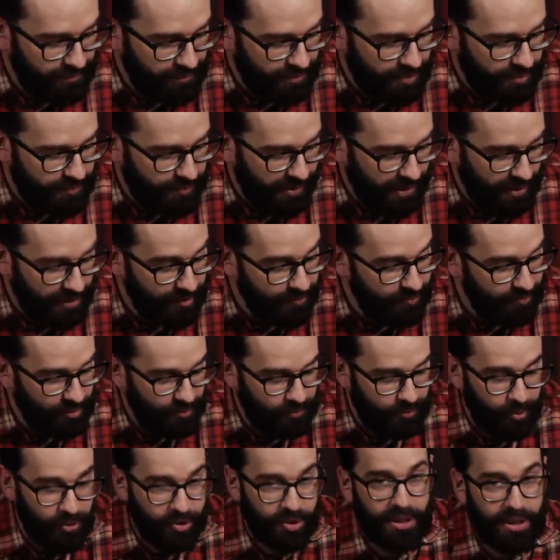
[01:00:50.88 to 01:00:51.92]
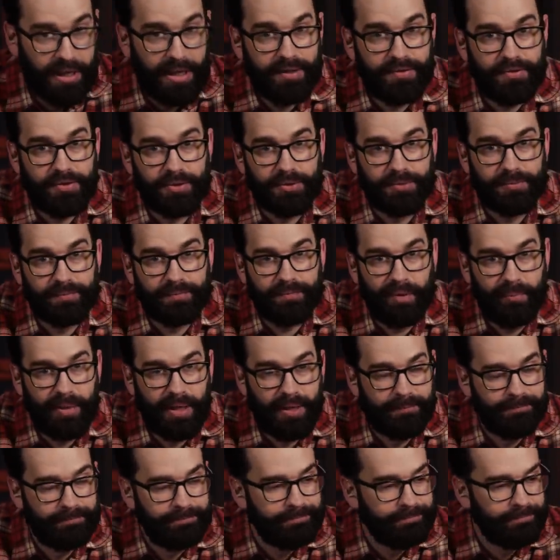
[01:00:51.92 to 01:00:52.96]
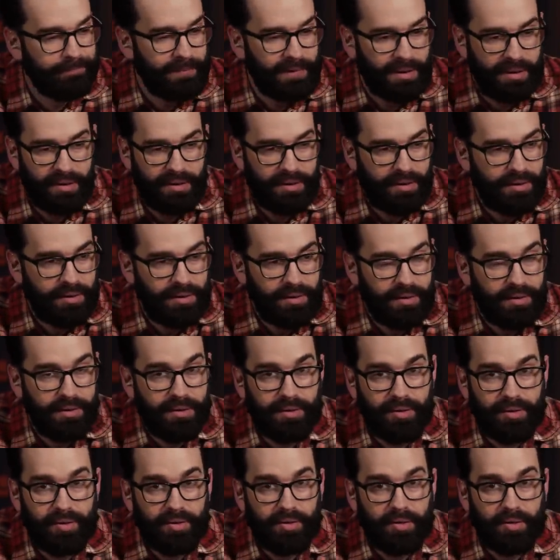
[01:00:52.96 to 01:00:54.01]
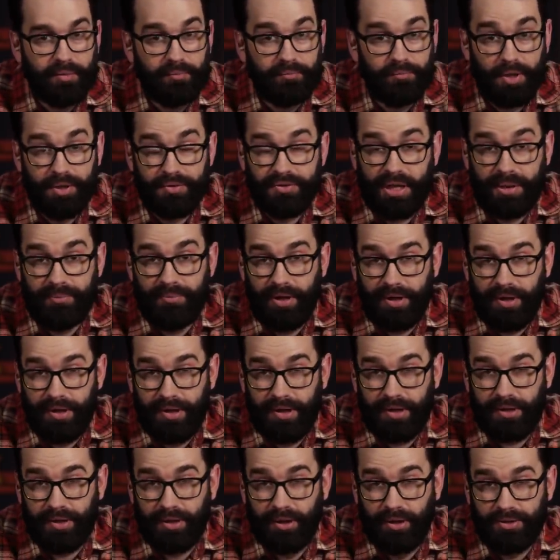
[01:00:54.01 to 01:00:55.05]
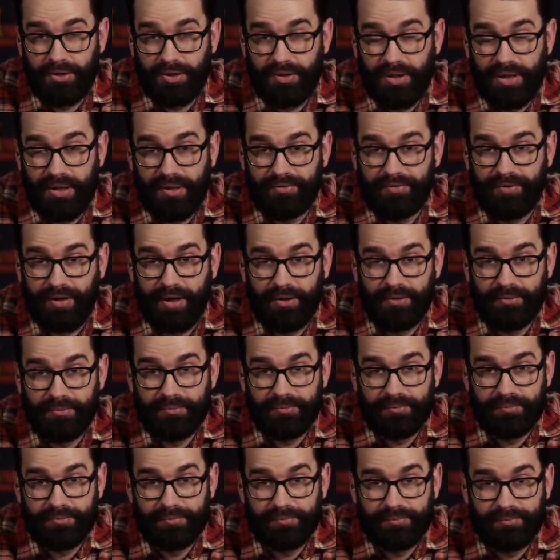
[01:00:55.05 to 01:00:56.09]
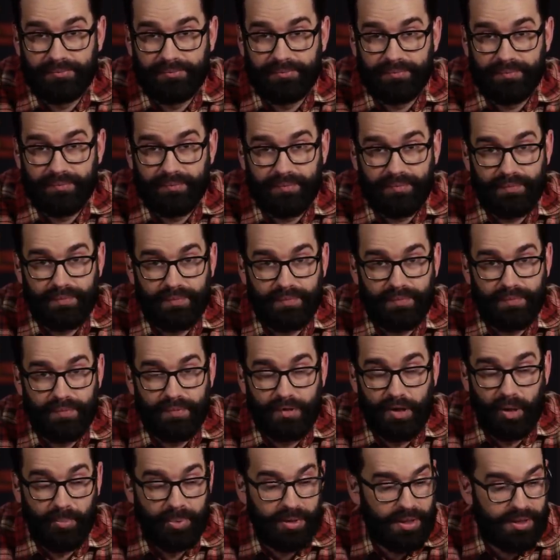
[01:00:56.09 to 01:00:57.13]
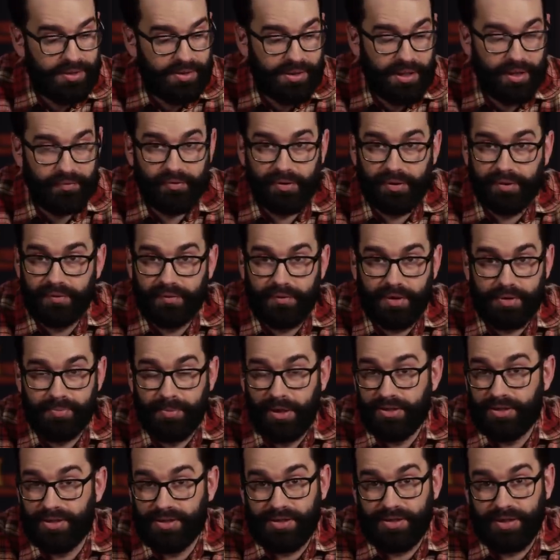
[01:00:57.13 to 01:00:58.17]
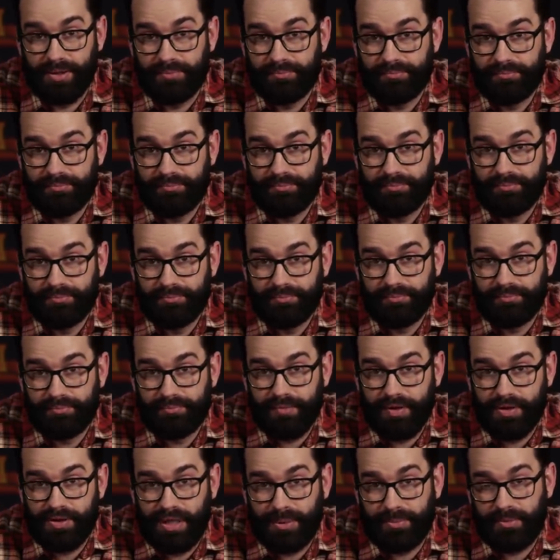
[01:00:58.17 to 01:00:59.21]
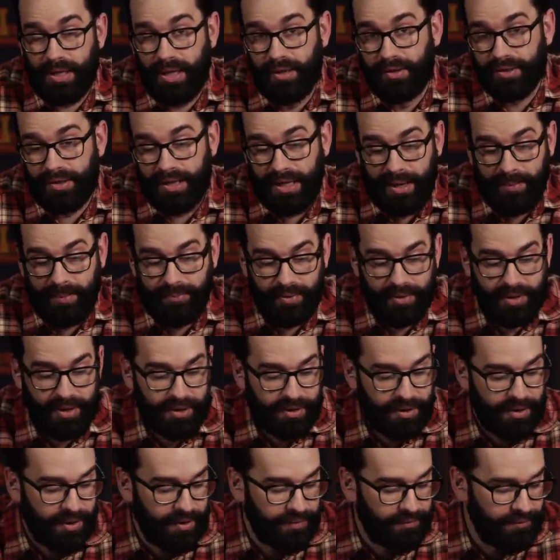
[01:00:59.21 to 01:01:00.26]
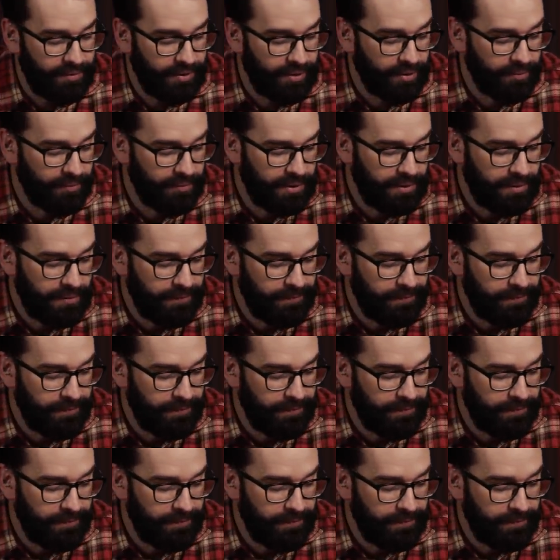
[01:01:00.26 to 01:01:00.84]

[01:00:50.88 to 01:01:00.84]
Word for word: Inspiring. P- poor guy, too. I mean, multimillionaire coach in the NFL. Nobody has suffered as much as him except Colin Kaepernick and, you know,